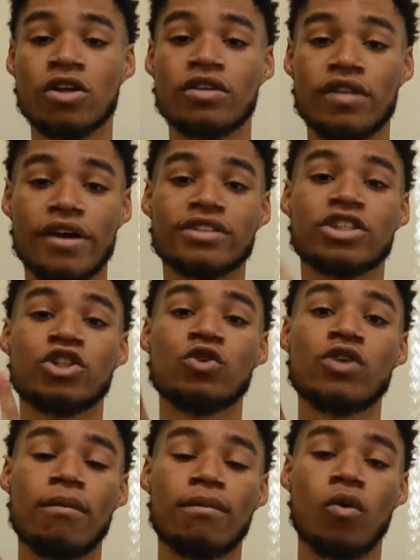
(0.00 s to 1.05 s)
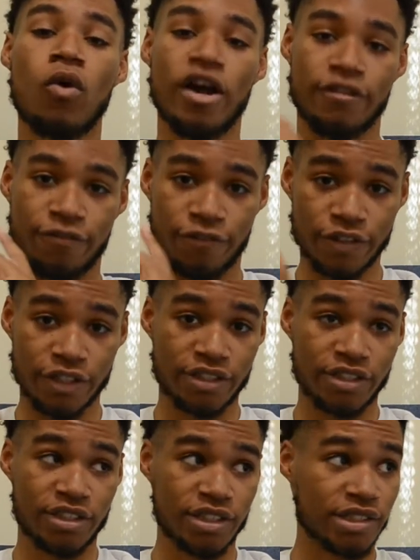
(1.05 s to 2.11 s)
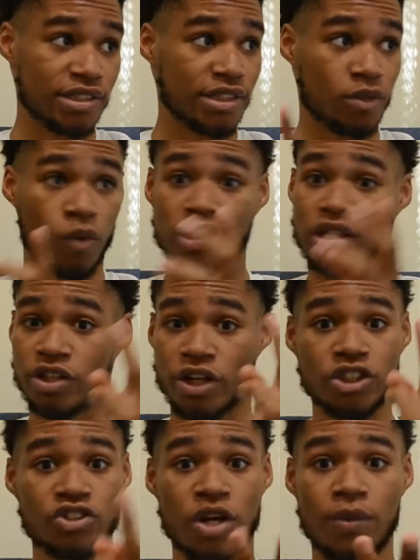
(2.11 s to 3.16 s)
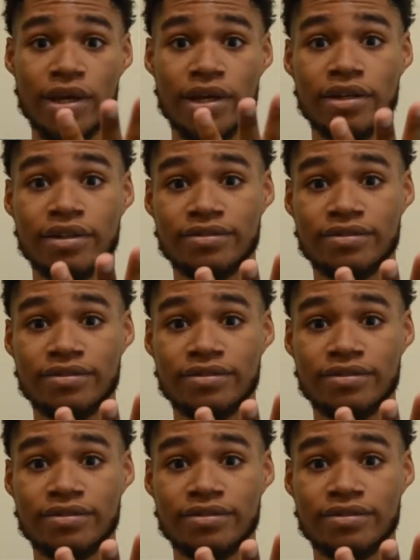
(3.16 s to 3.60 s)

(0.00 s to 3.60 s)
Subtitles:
there's a new number one for the third straight week.